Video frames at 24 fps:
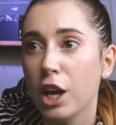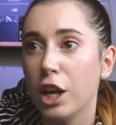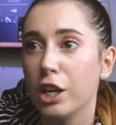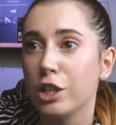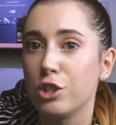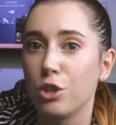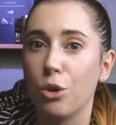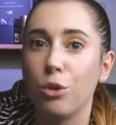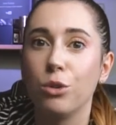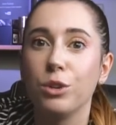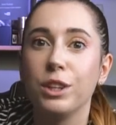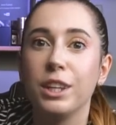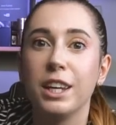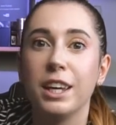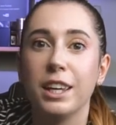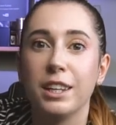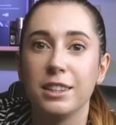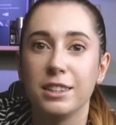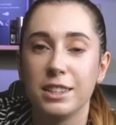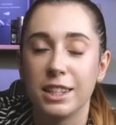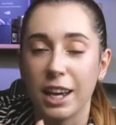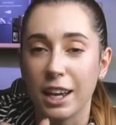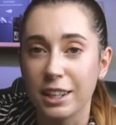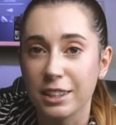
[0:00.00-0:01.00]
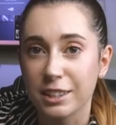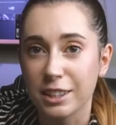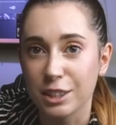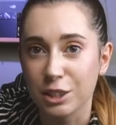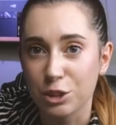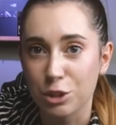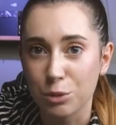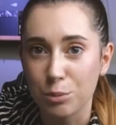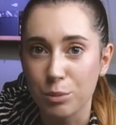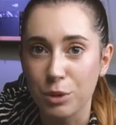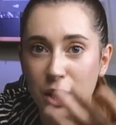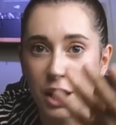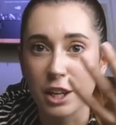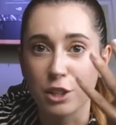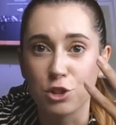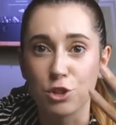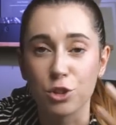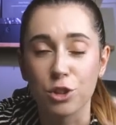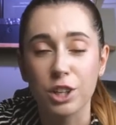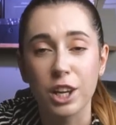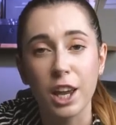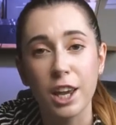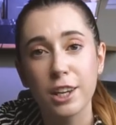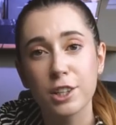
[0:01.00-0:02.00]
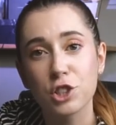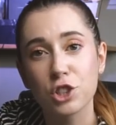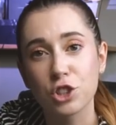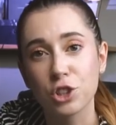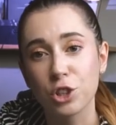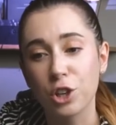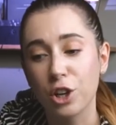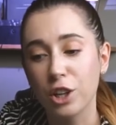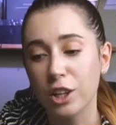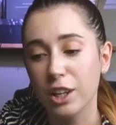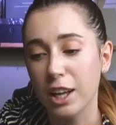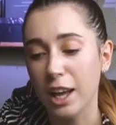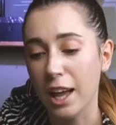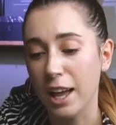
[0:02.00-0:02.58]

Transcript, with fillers: is only intended to be educational,